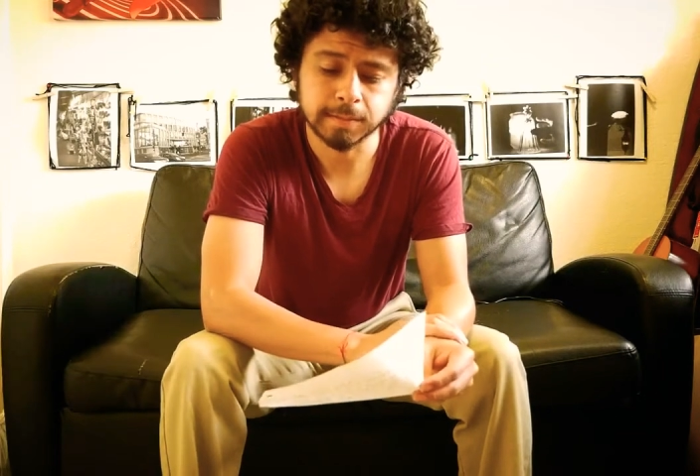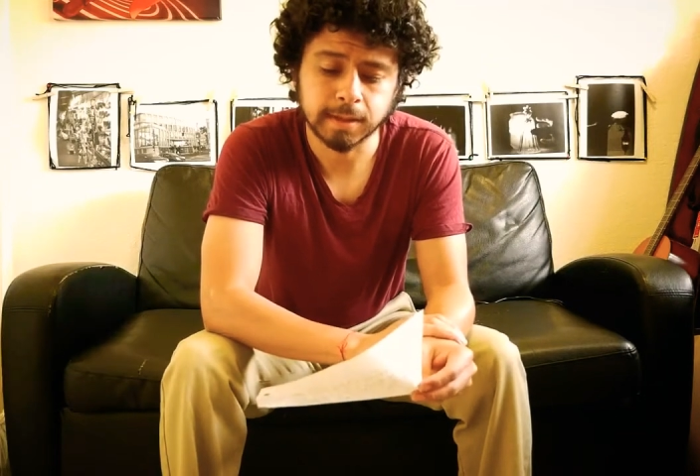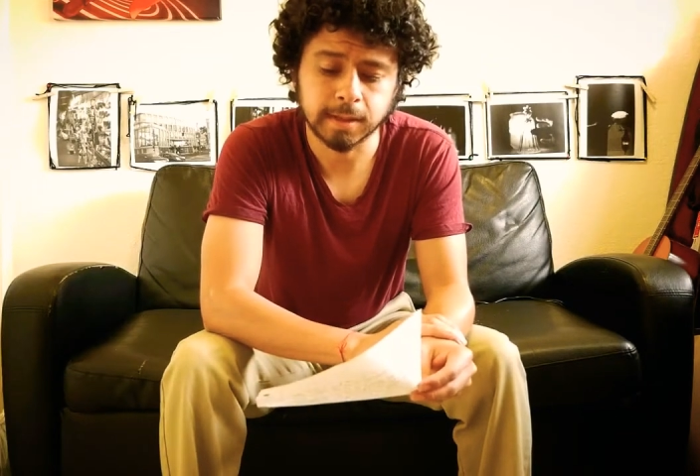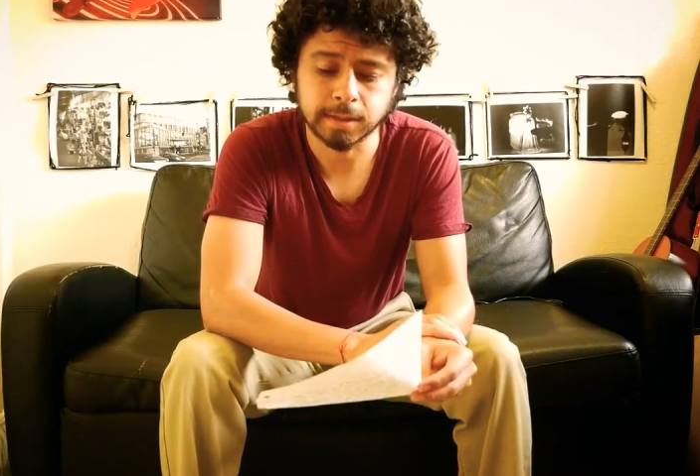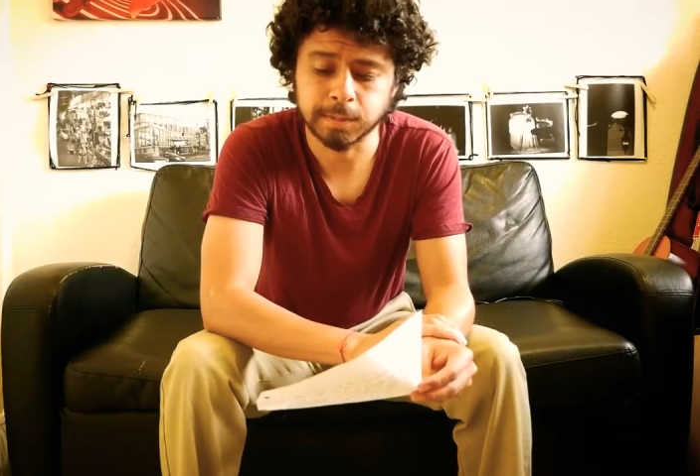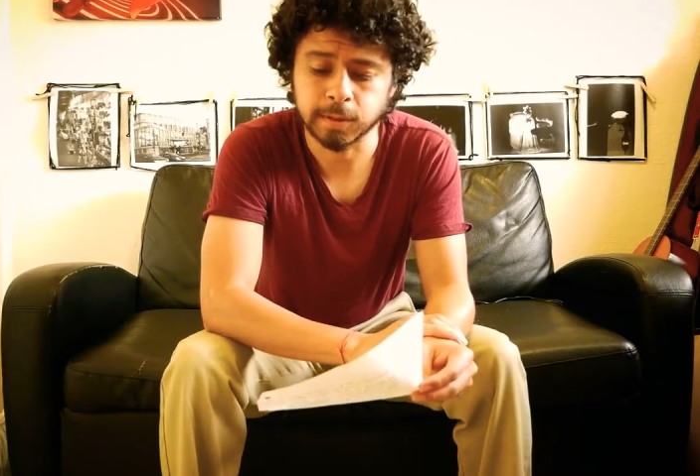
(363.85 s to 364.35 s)

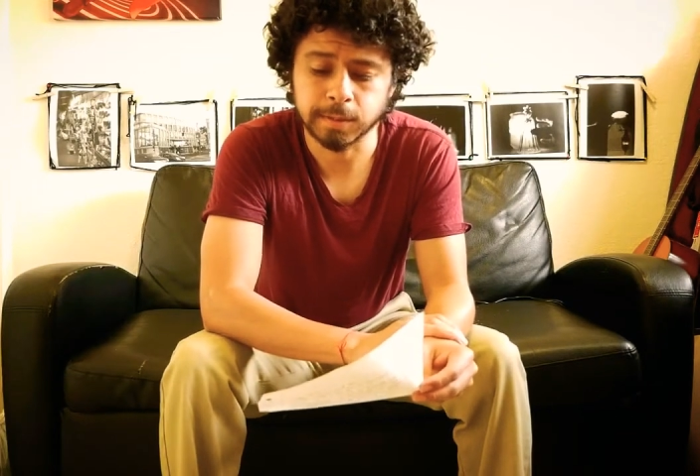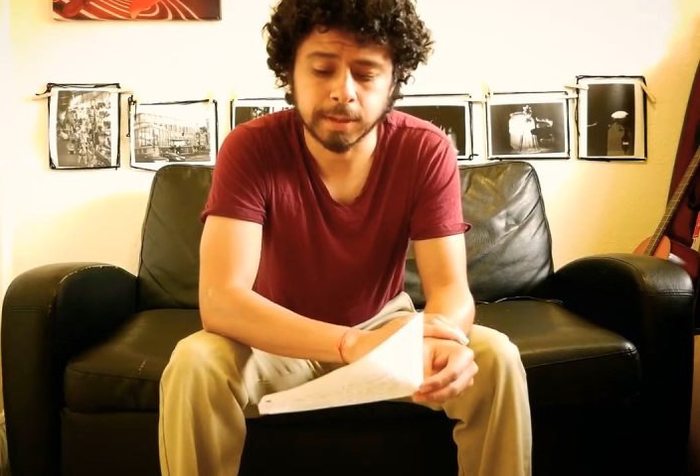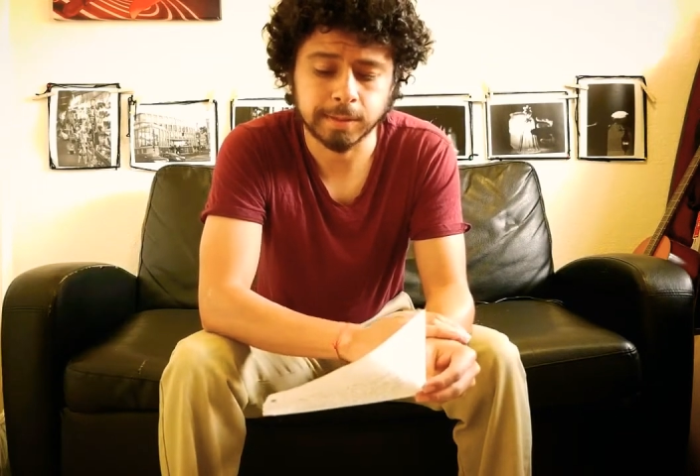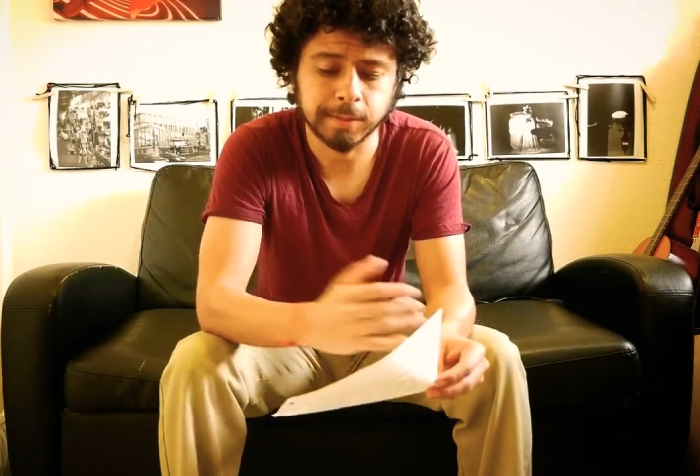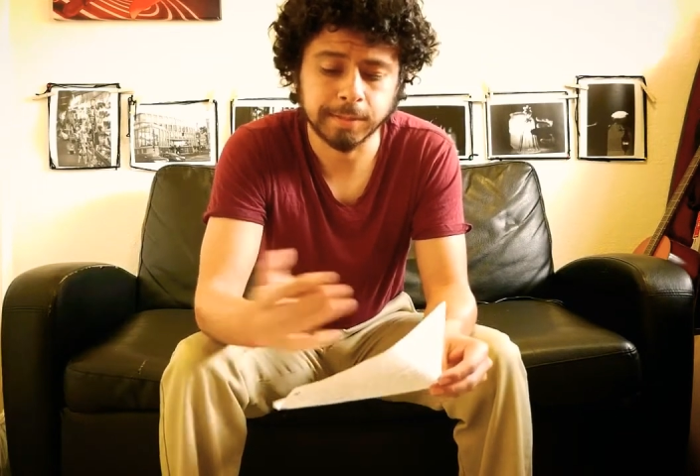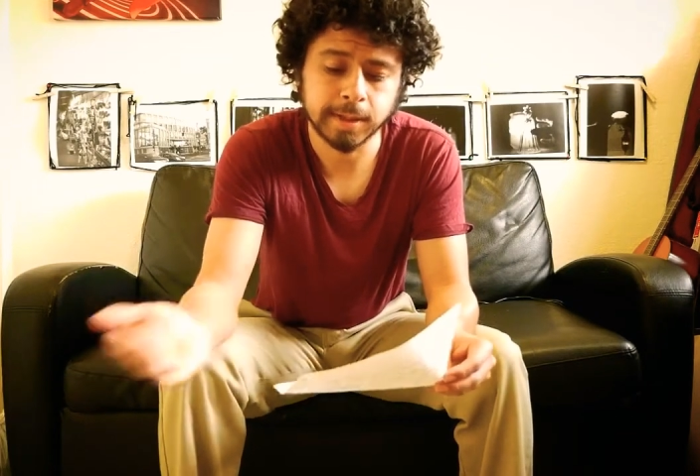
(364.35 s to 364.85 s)
I spoke about
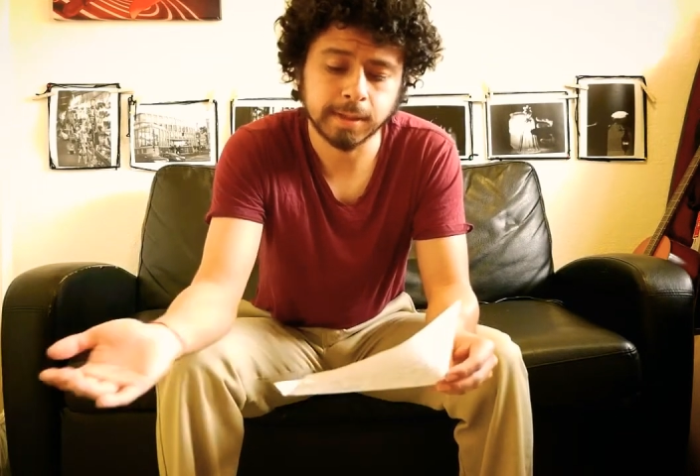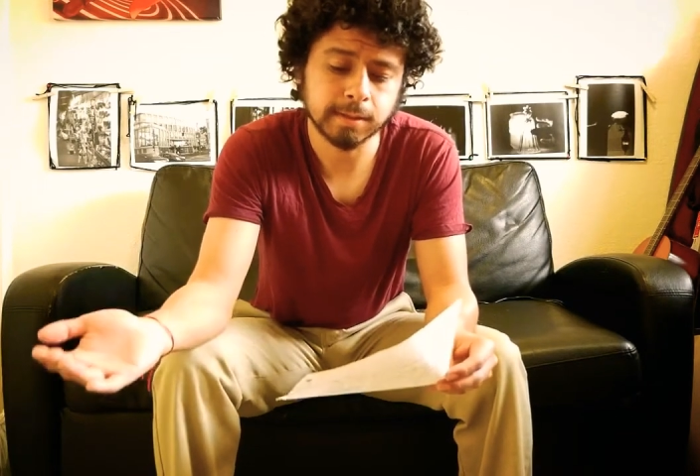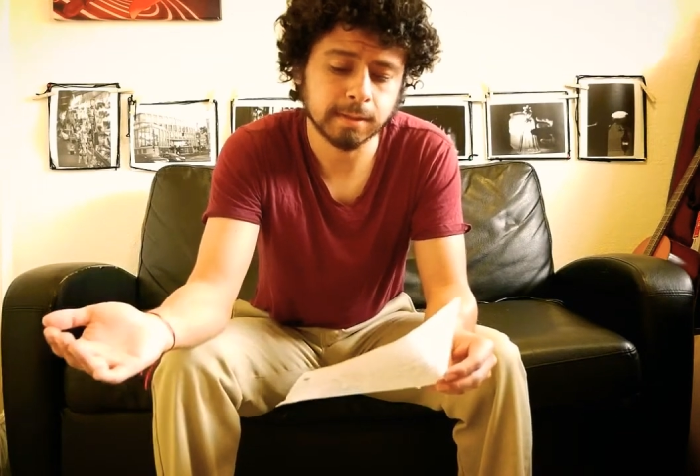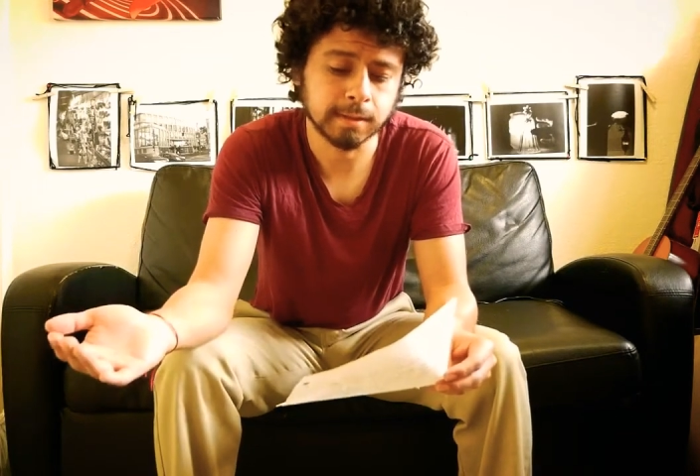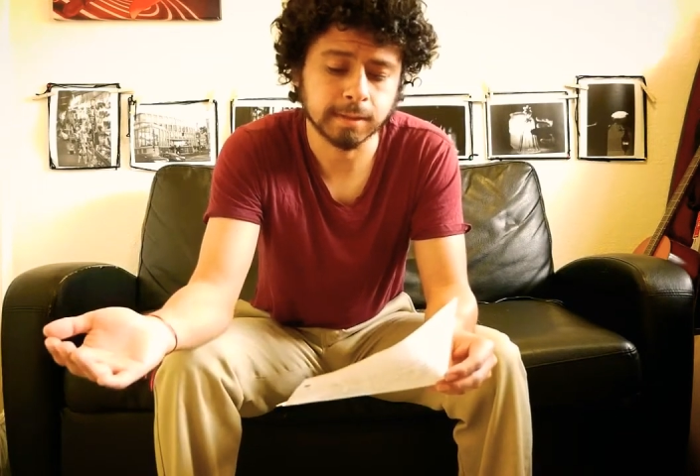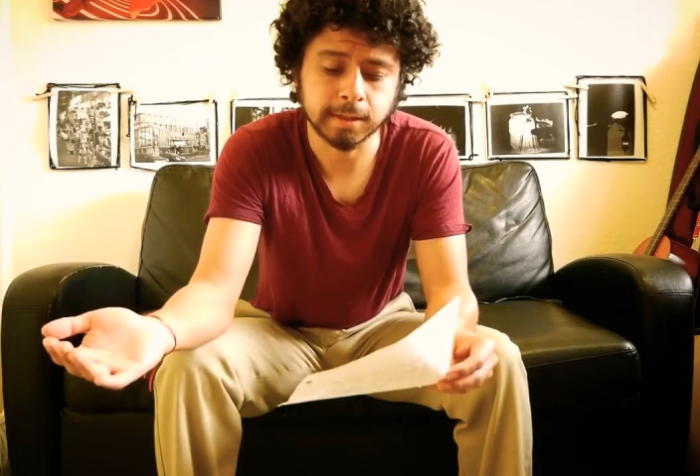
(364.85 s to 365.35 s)
my
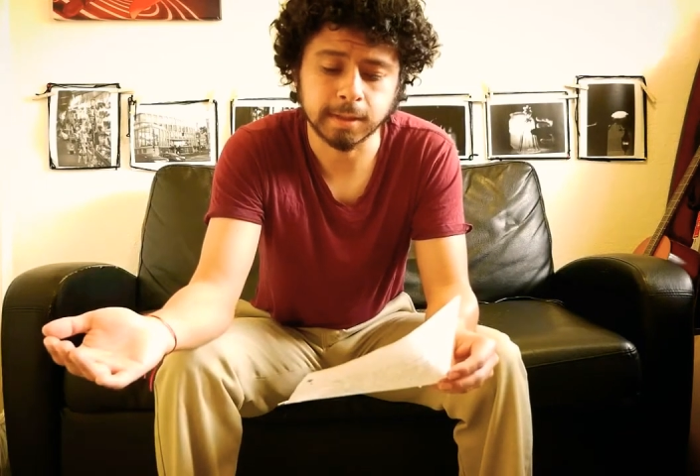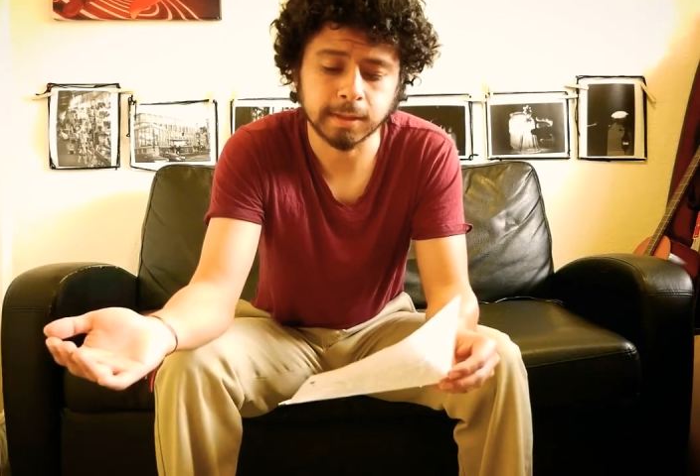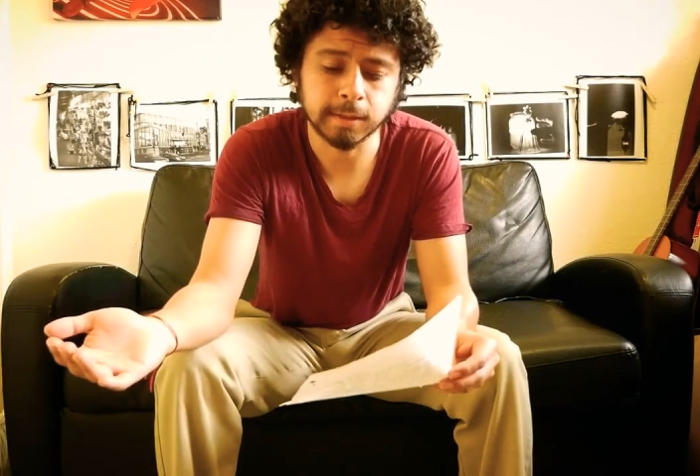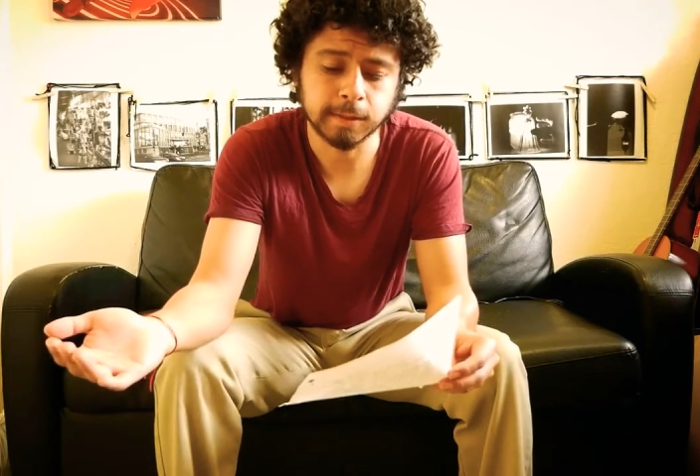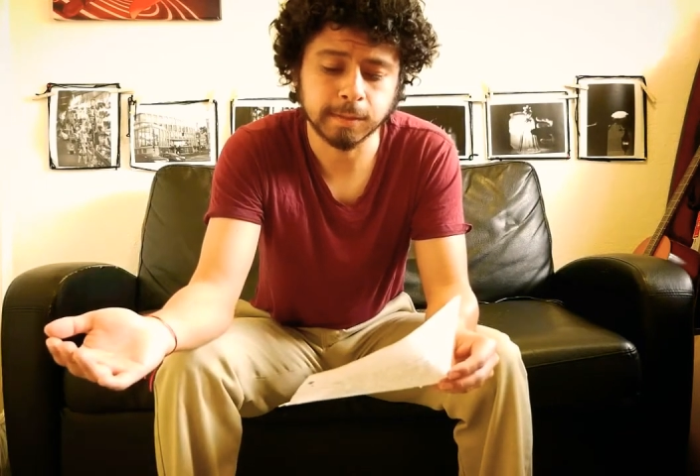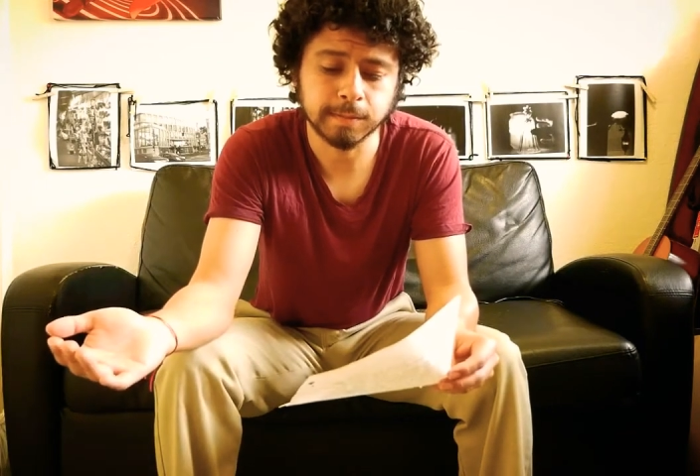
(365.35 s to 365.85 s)
bands, the
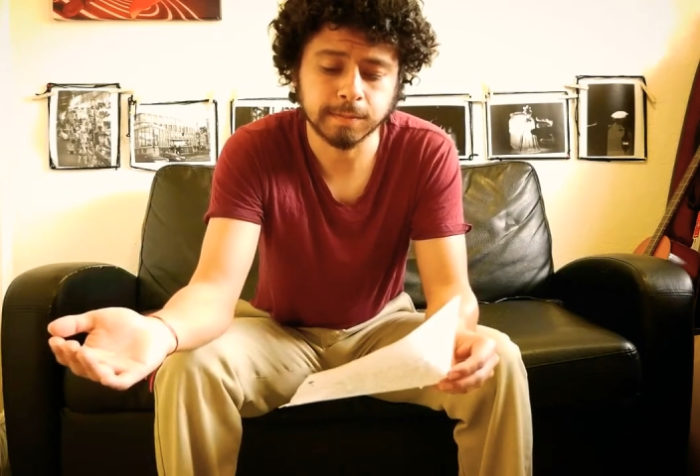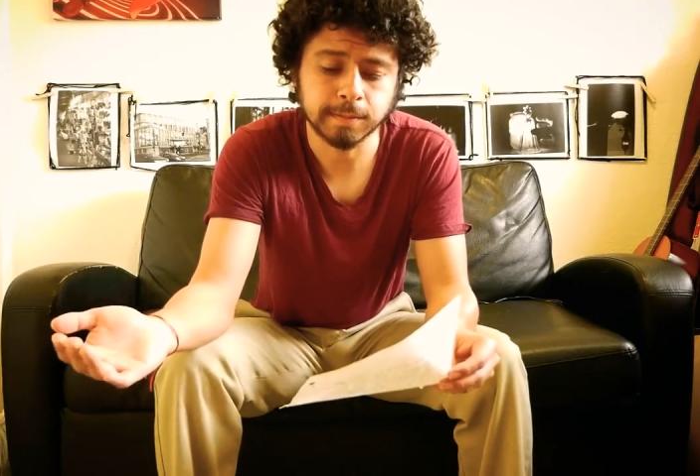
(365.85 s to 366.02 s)
single,